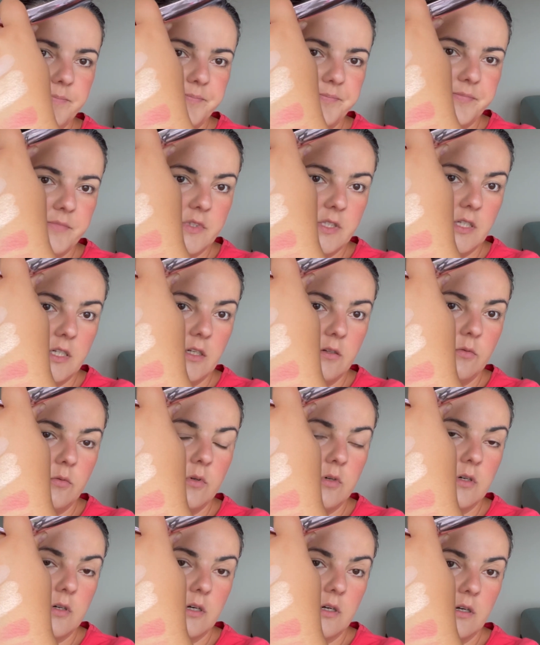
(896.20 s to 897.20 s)
they
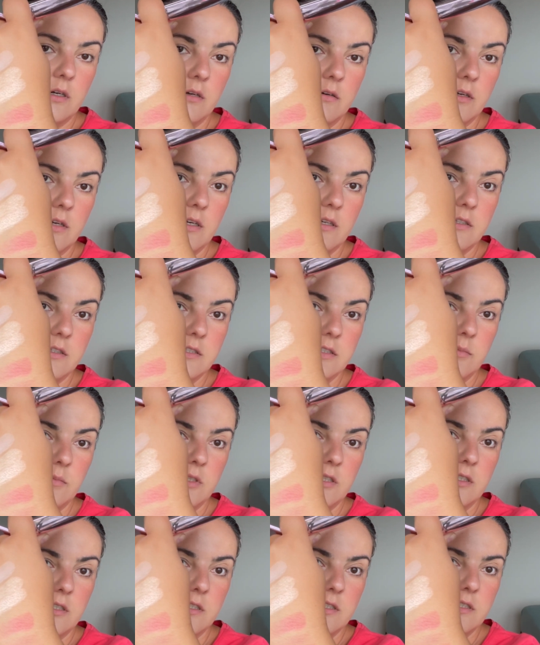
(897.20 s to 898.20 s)
were really
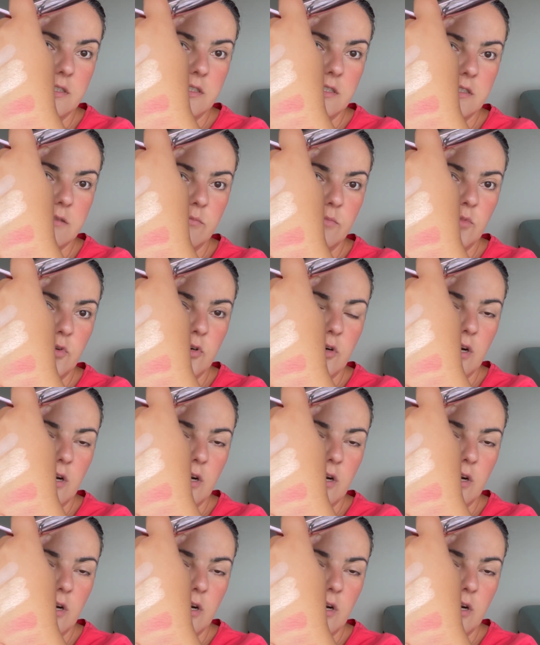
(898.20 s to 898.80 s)
similar. This is more